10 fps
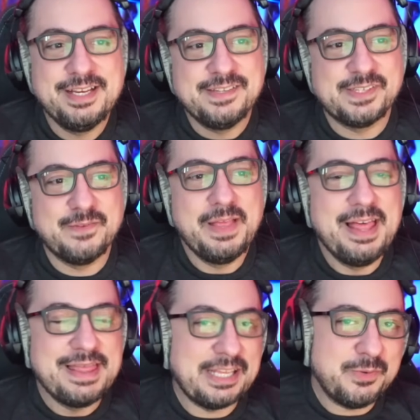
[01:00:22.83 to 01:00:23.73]
So
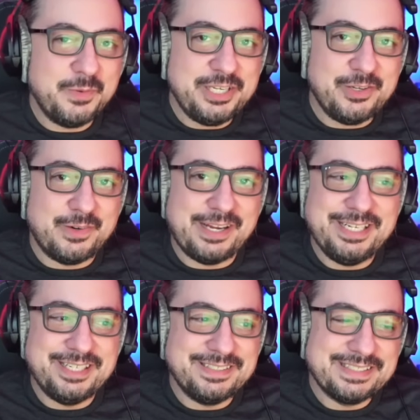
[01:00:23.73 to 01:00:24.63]
that's what we do around
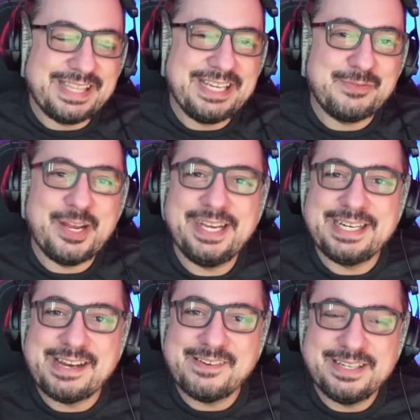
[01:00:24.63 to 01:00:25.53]
here. Thanks for
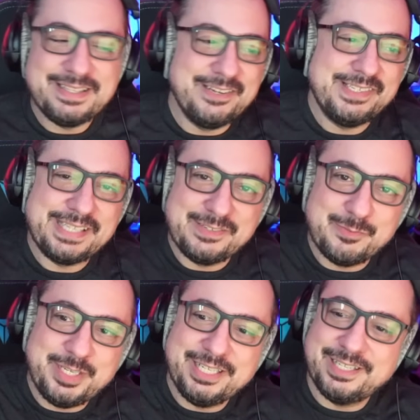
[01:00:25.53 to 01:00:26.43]
hanging out. Lotus, thanks for
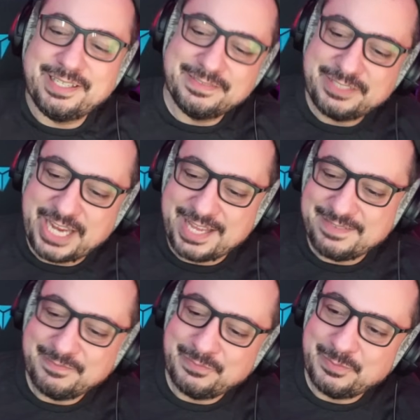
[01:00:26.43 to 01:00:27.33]
being here.
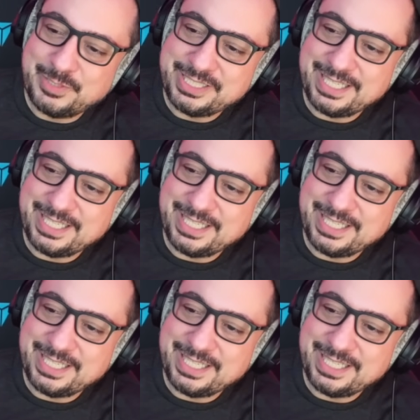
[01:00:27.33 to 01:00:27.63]
Chat. Appreciate it.